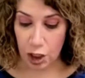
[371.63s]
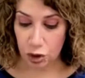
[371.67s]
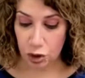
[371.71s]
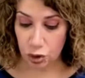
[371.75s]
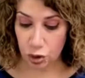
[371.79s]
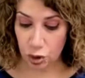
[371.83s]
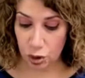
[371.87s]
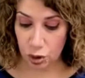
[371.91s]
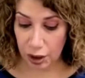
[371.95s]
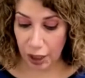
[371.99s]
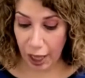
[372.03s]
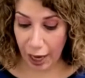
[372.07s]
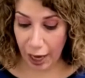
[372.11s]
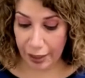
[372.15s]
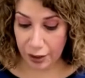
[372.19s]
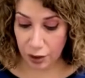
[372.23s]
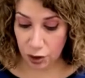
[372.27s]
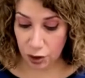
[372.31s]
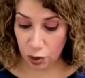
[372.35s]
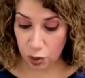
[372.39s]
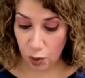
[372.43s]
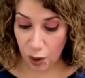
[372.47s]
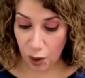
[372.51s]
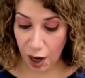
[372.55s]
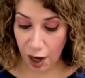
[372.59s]
July
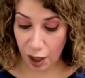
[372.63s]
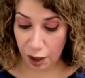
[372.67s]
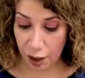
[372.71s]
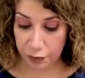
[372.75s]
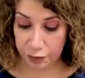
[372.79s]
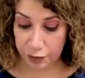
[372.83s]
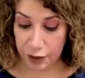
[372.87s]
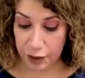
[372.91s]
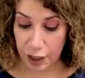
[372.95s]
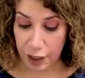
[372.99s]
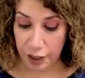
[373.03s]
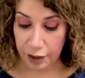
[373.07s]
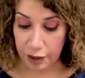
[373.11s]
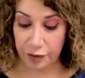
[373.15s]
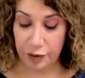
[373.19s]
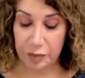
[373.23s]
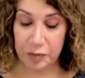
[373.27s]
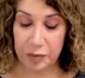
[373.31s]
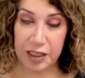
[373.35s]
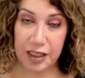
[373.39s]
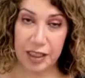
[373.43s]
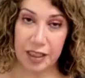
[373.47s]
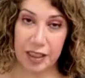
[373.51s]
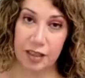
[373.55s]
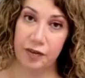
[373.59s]
12th from
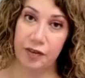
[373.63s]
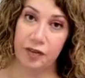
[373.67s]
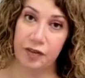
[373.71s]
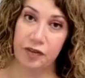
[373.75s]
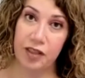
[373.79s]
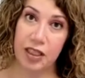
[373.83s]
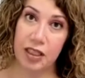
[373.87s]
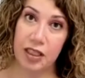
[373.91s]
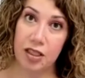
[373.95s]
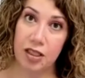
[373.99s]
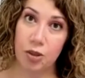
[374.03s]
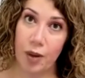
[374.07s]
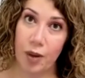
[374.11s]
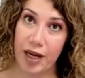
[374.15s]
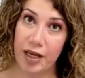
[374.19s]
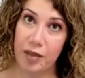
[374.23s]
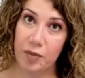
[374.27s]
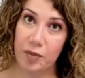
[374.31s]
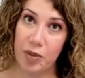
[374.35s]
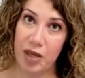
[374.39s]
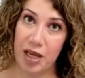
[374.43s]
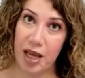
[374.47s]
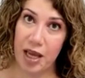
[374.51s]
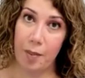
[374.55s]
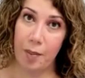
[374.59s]
6:15 to
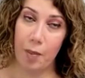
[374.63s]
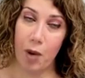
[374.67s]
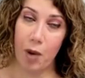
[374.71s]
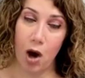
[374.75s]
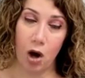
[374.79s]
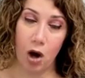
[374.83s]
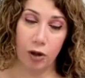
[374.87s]
8 p.m.